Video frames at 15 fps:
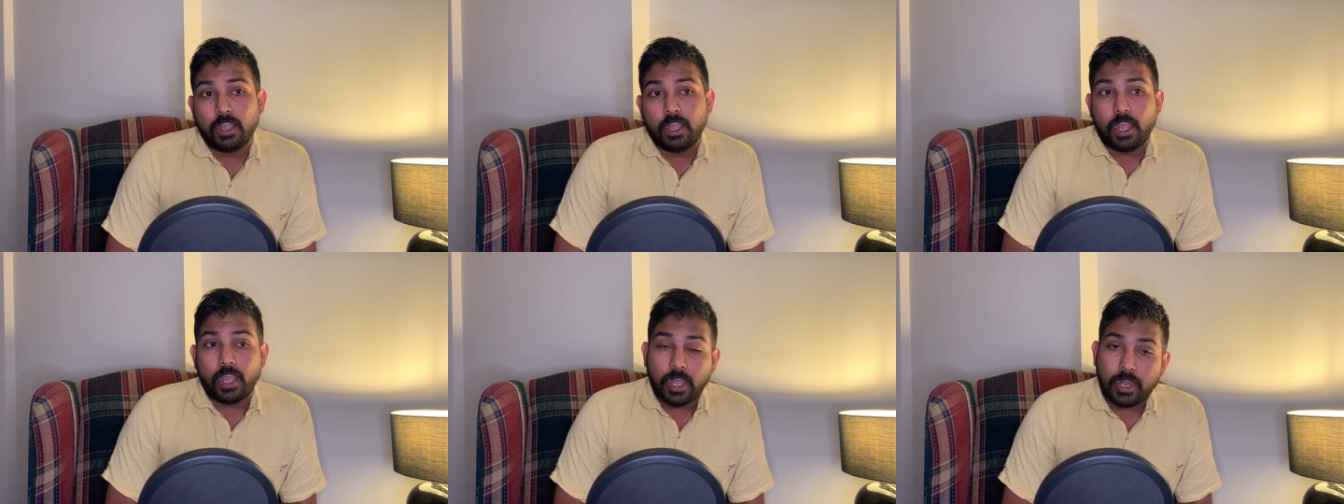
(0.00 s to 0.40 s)

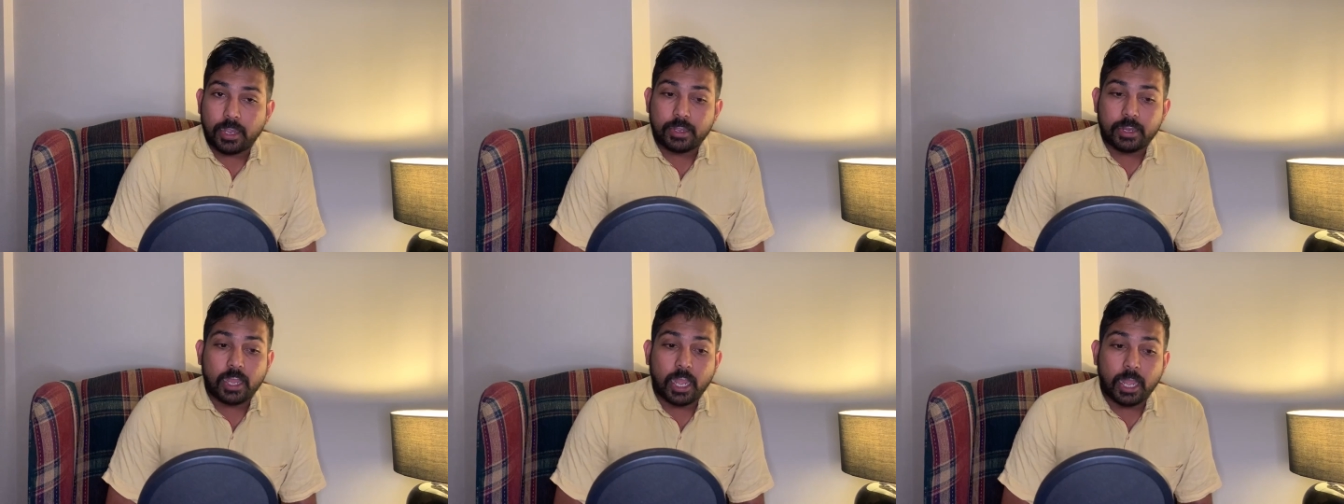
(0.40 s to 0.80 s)
and
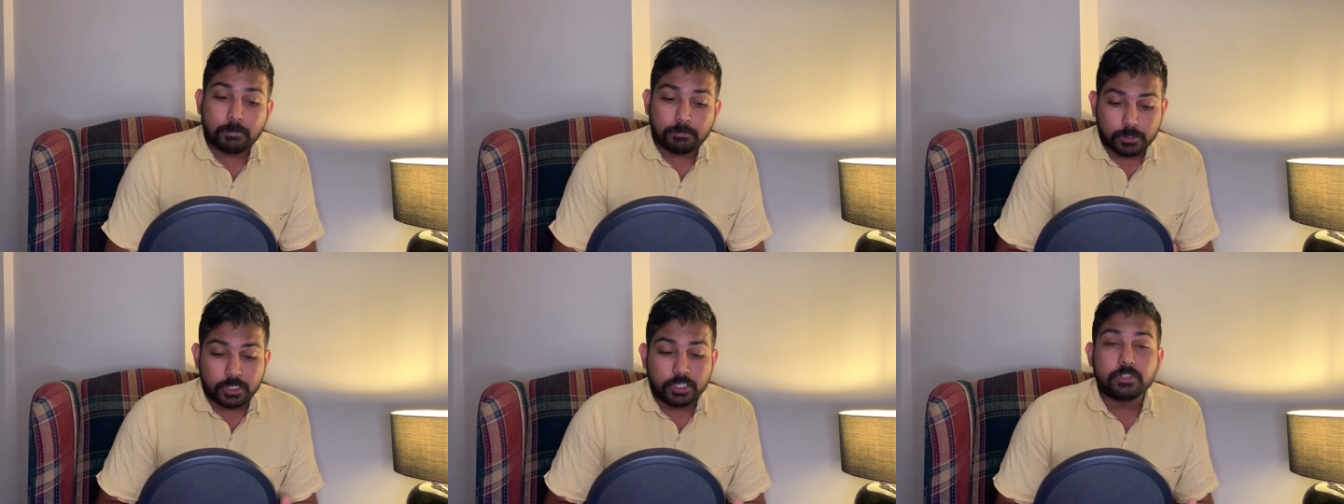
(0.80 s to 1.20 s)
I'm
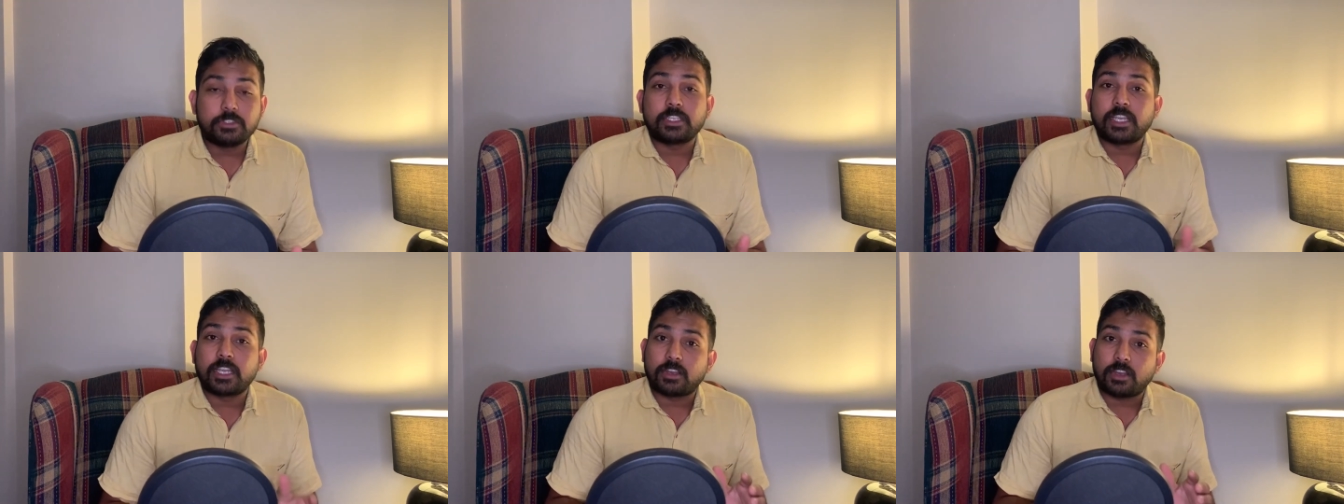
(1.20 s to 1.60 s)
producing
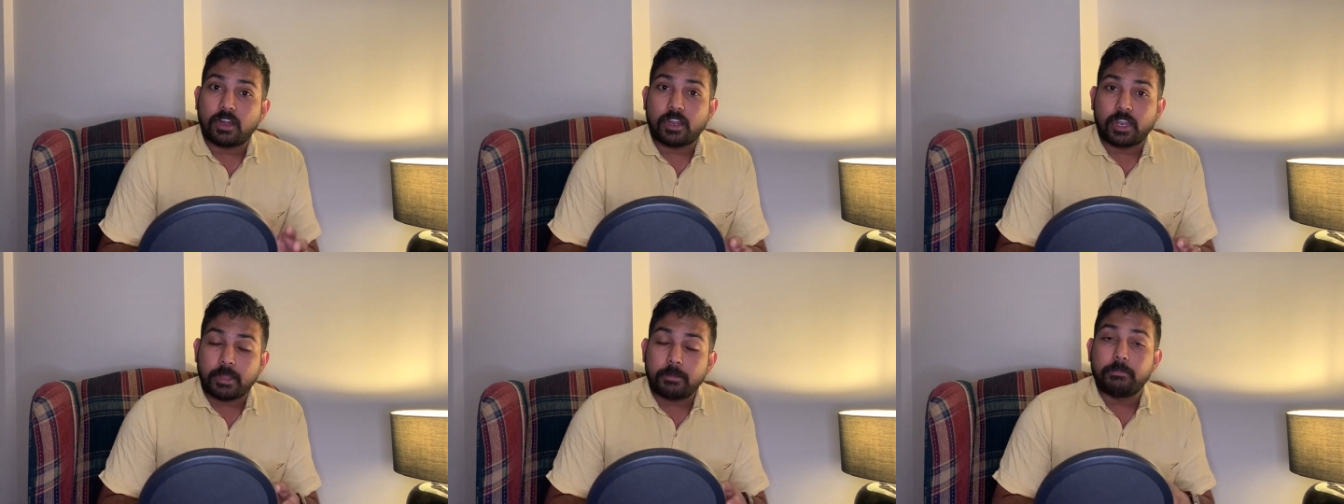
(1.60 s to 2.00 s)
a car.
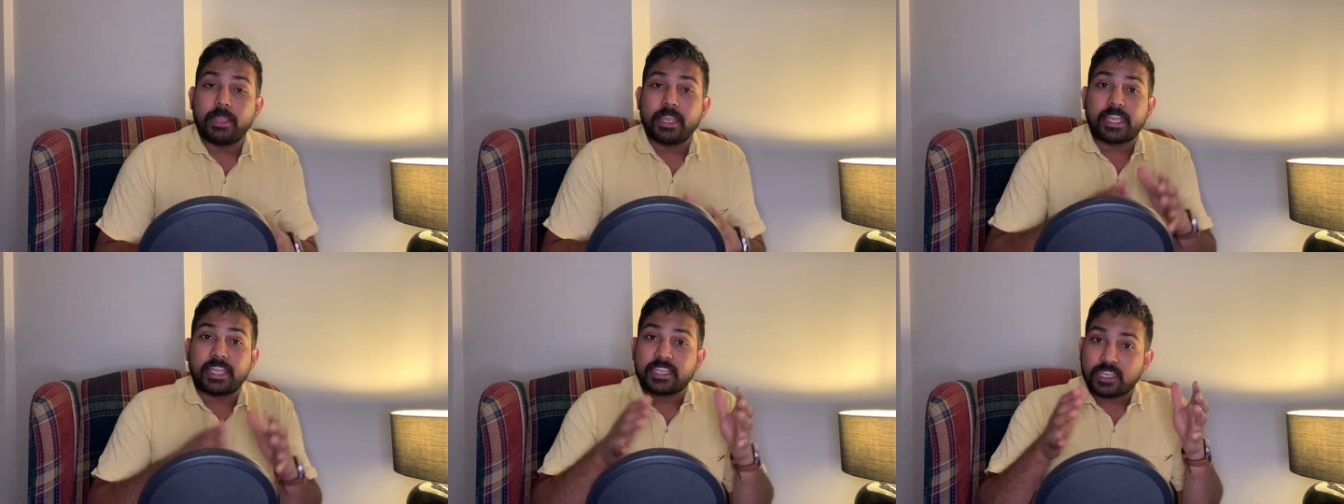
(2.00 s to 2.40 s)
I'm
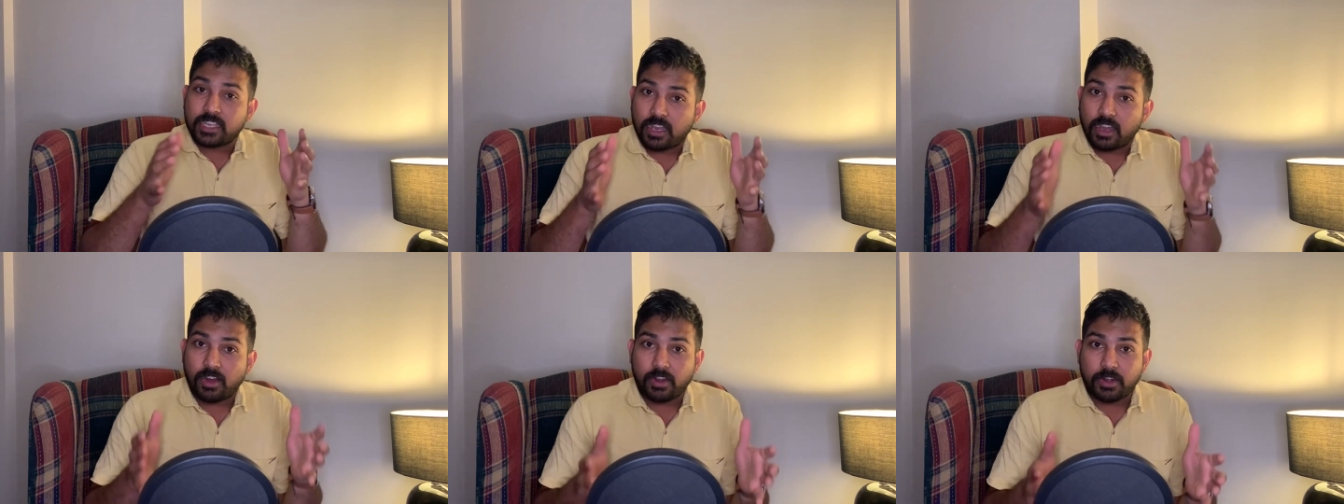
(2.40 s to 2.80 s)
making a
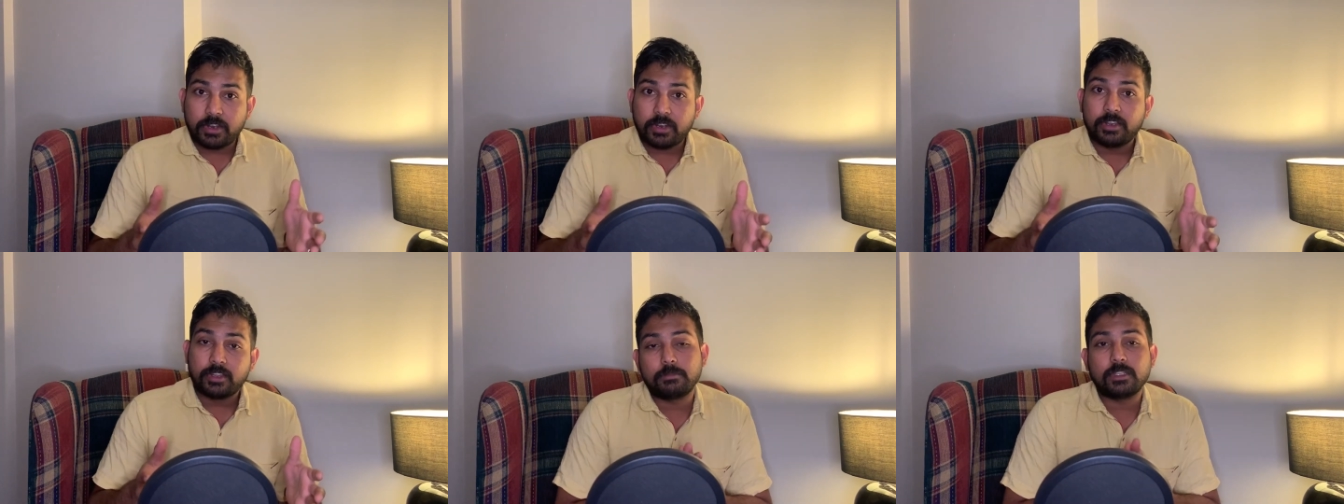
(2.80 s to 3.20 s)
car.
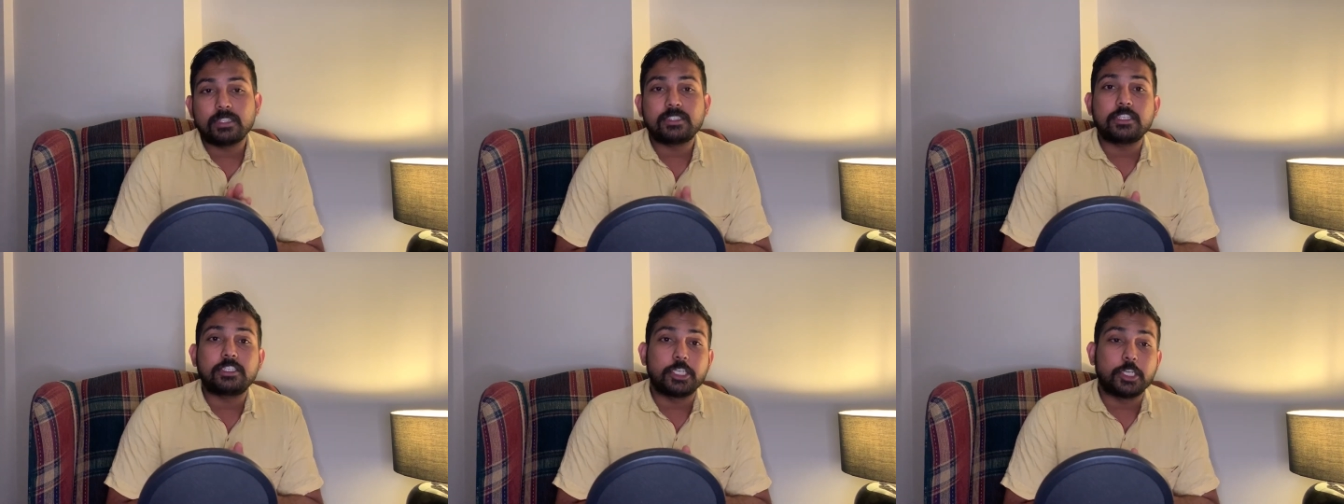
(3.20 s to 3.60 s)
Let's
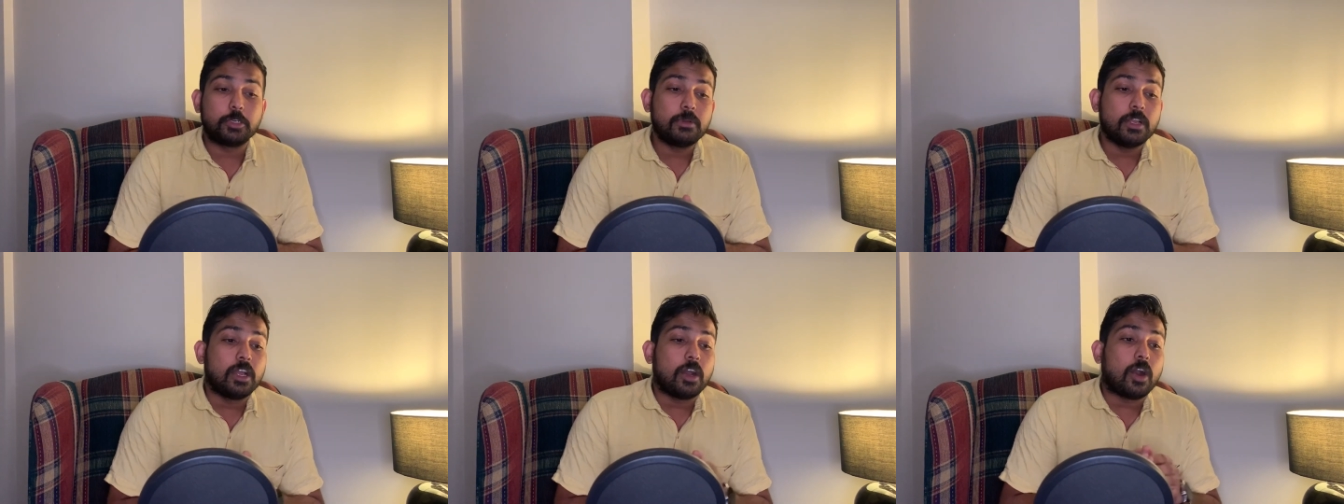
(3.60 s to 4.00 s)
assume
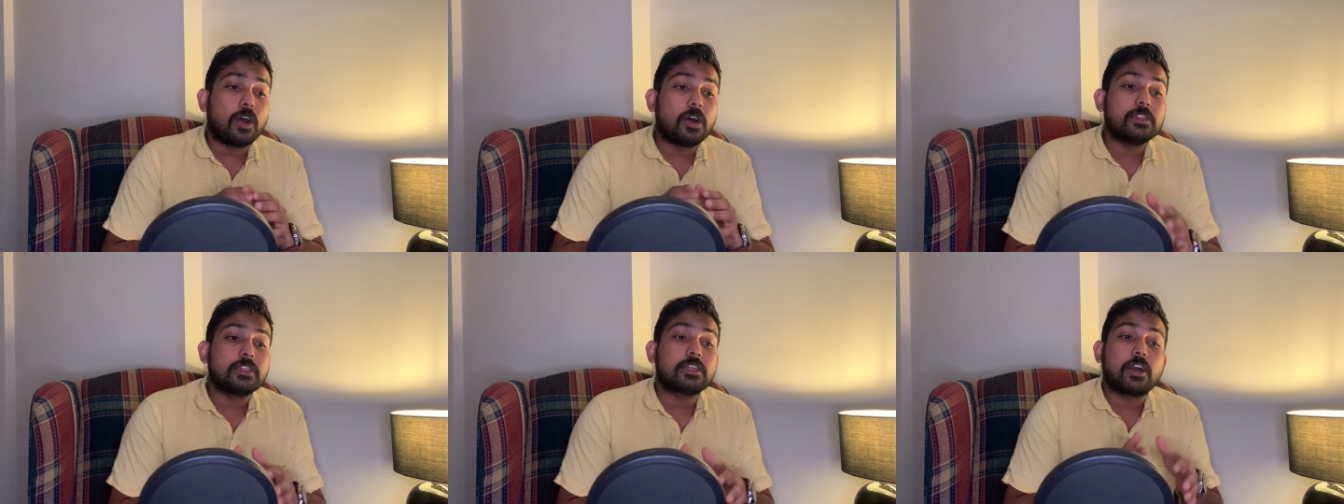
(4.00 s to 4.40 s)
all
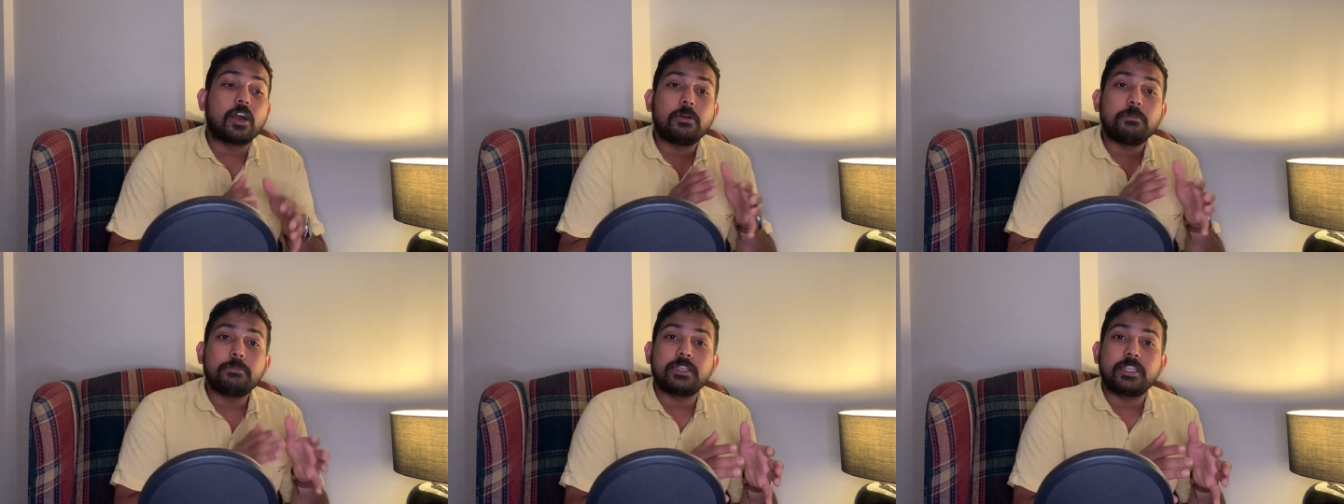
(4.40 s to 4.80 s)
the
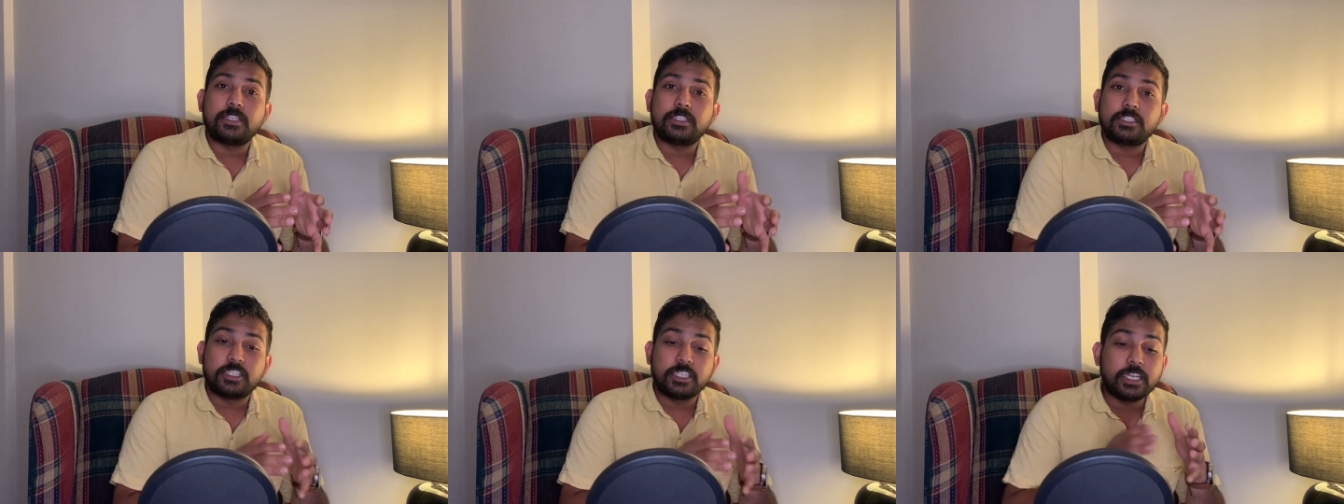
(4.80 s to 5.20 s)
components
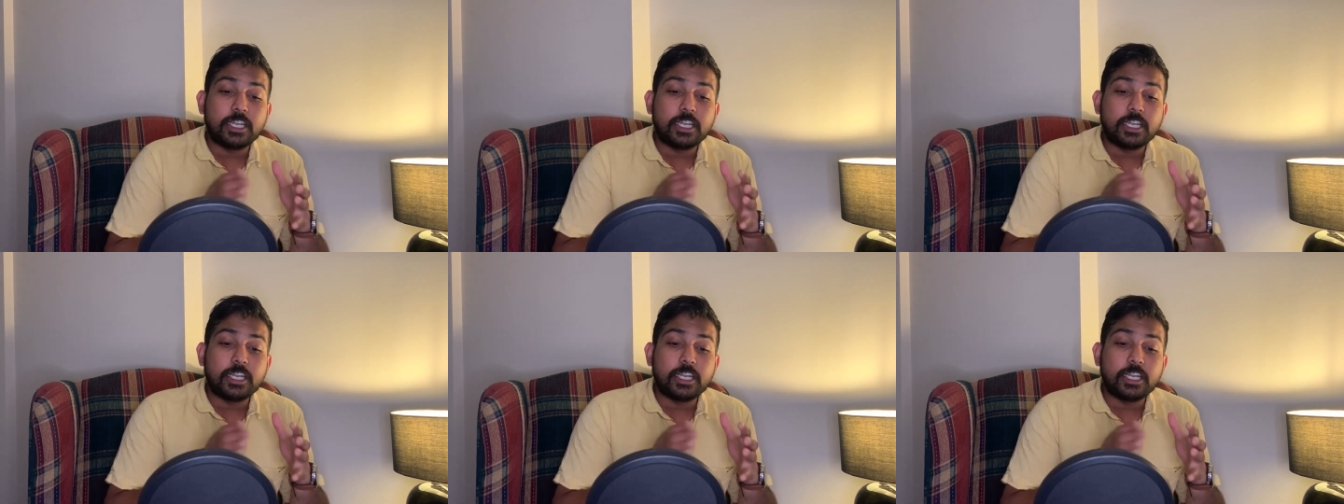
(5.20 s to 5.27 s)
needed